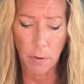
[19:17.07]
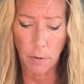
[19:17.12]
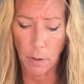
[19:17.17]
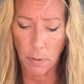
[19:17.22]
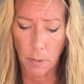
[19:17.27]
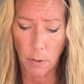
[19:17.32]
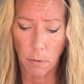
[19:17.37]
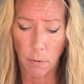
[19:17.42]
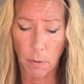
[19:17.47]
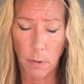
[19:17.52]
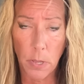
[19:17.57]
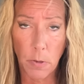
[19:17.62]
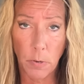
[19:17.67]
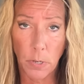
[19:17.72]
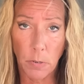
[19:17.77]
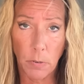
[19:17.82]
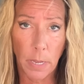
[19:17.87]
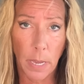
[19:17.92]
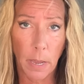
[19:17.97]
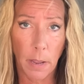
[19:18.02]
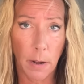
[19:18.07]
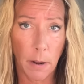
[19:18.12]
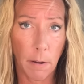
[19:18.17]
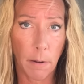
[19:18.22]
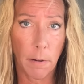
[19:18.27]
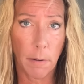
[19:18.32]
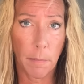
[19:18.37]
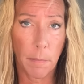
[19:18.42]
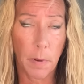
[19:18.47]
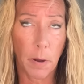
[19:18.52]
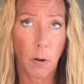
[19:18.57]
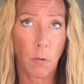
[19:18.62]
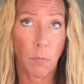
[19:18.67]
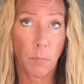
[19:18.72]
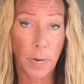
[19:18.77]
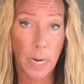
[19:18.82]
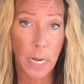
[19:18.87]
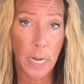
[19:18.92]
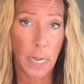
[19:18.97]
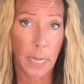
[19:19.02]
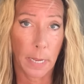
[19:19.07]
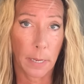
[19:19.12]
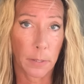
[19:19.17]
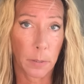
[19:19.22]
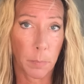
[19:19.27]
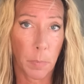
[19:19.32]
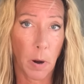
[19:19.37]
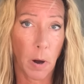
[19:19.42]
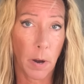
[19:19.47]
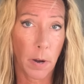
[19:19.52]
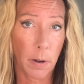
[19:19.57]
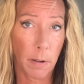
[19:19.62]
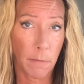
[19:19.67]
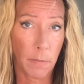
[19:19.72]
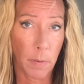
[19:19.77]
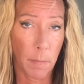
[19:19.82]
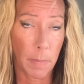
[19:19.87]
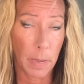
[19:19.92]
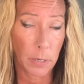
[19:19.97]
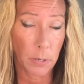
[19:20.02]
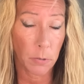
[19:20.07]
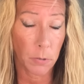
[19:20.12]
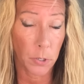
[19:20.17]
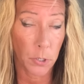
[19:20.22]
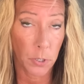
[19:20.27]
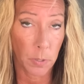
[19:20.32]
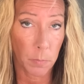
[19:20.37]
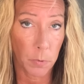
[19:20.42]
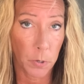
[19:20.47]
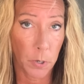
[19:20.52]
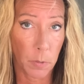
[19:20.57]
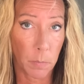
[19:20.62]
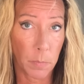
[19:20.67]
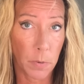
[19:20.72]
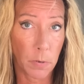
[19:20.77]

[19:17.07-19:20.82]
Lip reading: although you do get a reading as part of the mentorship group.